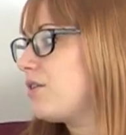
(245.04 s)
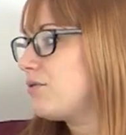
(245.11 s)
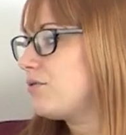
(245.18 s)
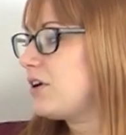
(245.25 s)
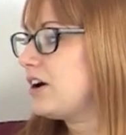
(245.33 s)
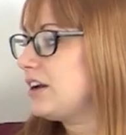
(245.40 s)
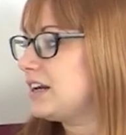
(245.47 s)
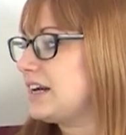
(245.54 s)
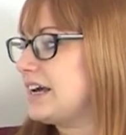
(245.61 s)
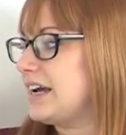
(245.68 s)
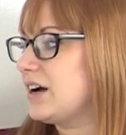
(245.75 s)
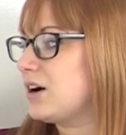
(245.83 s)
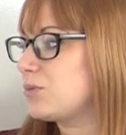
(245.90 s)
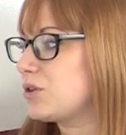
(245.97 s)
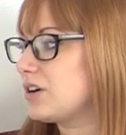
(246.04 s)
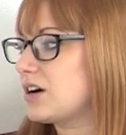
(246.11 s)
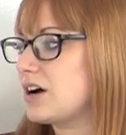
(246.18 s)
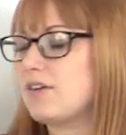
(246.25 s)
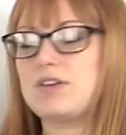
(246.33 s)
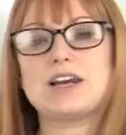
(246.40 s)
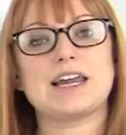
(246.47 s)
Finally, I'm going to
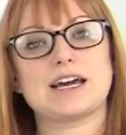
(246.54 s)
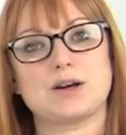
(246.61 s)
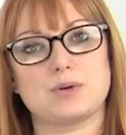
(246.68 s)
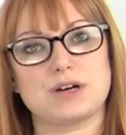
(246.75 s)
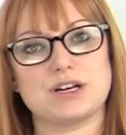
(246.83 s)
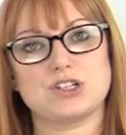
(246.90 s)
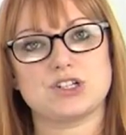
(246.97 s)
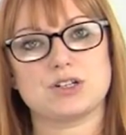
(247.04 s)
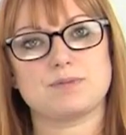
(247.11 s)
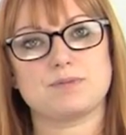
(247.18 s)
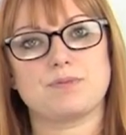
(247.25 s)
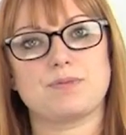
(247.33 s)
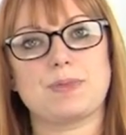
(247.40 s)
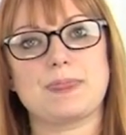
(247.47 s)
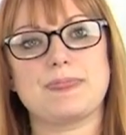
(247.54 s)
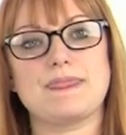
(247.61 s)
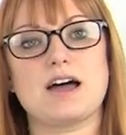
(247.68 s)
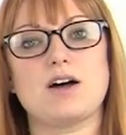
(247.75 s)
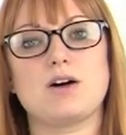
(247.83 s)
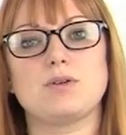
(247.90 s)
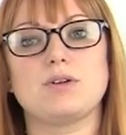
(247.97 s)
cover language.
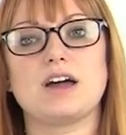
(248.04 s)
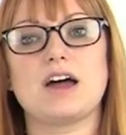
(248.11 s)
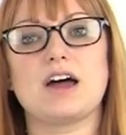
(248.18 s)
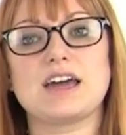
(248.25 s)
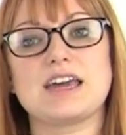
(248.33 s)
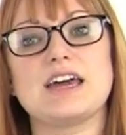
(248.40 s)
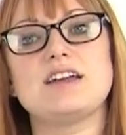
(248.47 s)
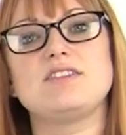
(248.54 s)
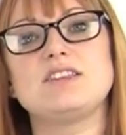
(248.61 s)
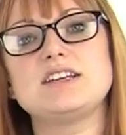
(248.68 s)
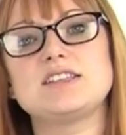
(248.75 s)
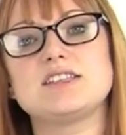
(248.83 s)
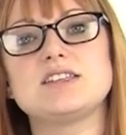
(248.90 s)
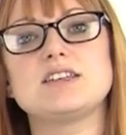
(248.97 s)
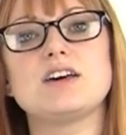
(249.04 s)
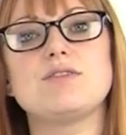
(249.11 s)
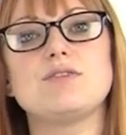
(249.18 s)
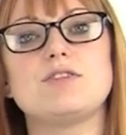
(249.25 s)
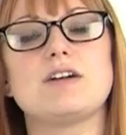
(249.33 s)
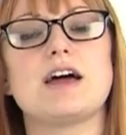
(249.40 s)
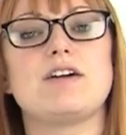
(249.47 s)
Now, again, this is
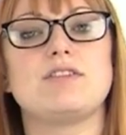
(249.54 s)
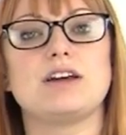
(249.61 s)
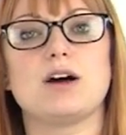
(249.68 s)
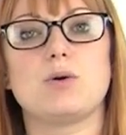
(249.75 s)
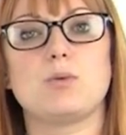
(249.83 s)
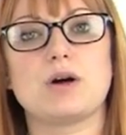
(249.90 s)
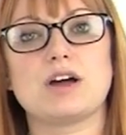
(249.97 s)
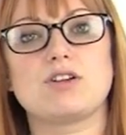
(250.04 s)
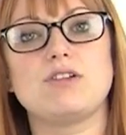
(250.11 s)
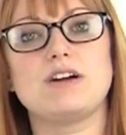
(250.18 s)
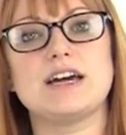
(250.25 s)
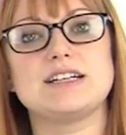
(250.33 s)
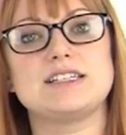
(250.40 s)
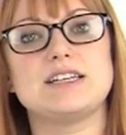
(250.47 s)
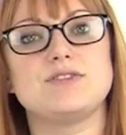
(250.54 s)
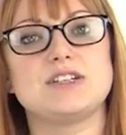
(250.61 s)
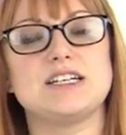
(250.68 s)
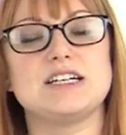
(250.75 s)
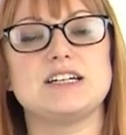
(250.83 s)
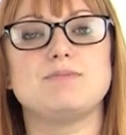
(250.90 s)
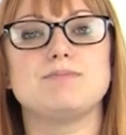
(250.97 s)
another area where
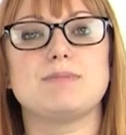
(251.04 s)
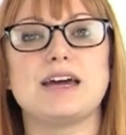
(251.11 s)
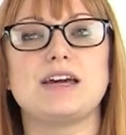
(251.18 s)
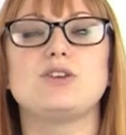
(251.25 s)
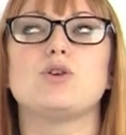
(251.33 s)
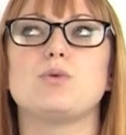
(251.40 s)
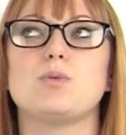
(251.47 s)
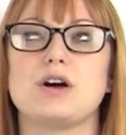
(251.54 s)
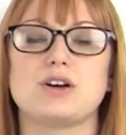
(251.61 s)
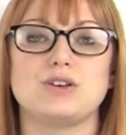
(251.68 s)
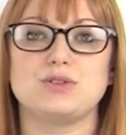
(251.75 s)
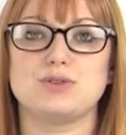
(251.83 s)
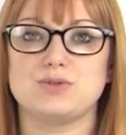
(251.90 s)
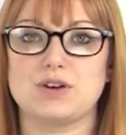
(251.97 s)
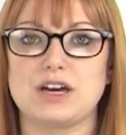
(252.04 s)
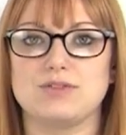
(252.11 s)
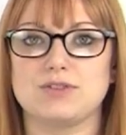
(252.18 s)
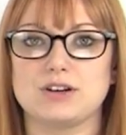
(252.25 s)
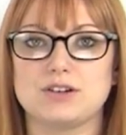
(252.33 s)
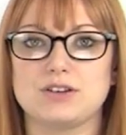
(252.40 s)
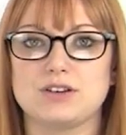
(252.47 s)
creativity may not work in your
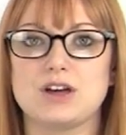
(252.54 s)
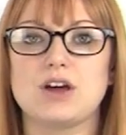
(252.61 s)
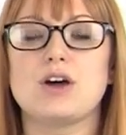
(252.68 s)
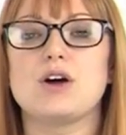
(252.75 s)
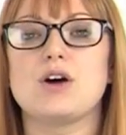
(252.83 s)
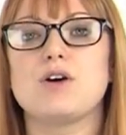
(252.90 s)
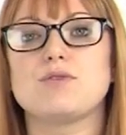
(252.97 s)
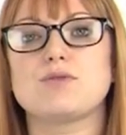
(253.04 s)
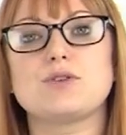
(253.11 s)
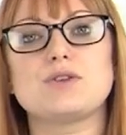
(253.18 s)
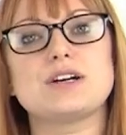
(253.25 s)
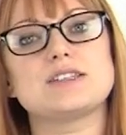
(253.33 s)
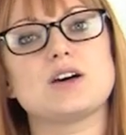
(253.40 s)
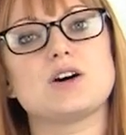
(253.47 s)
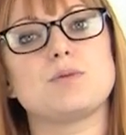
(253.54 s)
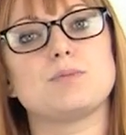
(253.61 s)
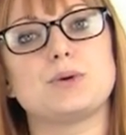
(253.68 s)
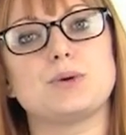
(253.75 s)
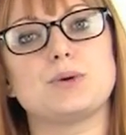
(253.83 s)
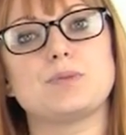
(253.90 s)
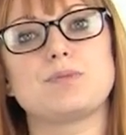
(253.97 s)
favour. For
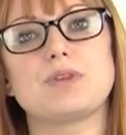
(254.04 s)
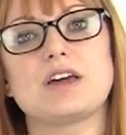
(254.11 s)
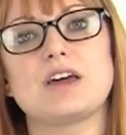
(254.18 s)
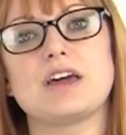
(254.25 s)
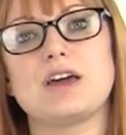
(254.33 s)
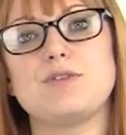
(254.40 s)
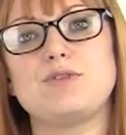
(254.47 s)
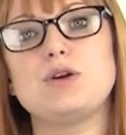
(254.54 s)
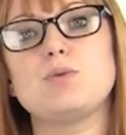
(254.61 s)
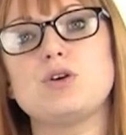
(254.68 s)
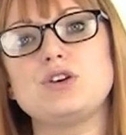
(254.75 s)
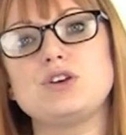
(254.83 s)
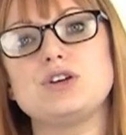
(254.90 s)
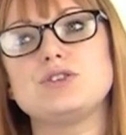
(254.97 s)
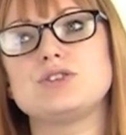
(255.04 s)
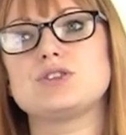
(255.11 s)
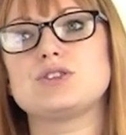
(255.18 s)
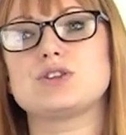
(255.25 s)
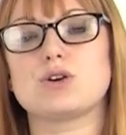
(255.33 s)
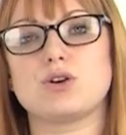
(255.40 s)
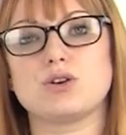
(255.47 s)
example, if you want
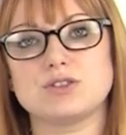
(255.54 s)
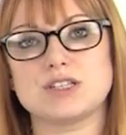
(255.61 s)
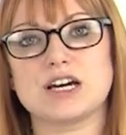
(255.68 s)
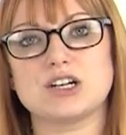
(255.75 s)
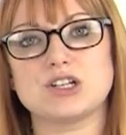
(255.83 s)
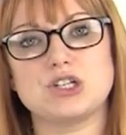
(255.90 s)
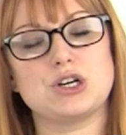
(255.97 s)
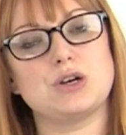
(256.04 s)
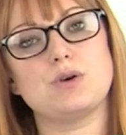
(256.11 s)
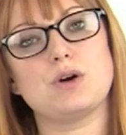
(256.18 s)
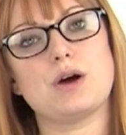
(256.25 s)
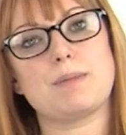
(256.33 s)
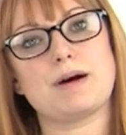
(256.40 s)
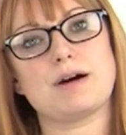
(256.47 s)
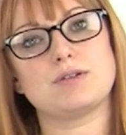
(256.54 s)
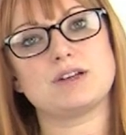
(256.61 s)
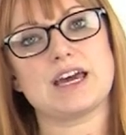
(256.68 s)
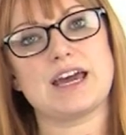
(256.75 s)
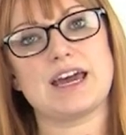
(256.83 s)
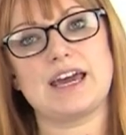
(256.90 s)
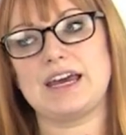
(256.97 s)
users to contact you
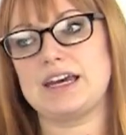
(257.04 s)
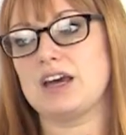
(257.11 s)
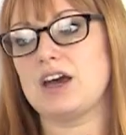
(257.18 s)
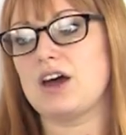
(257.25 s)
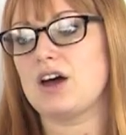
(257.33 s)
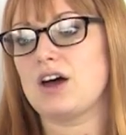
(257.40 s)
about a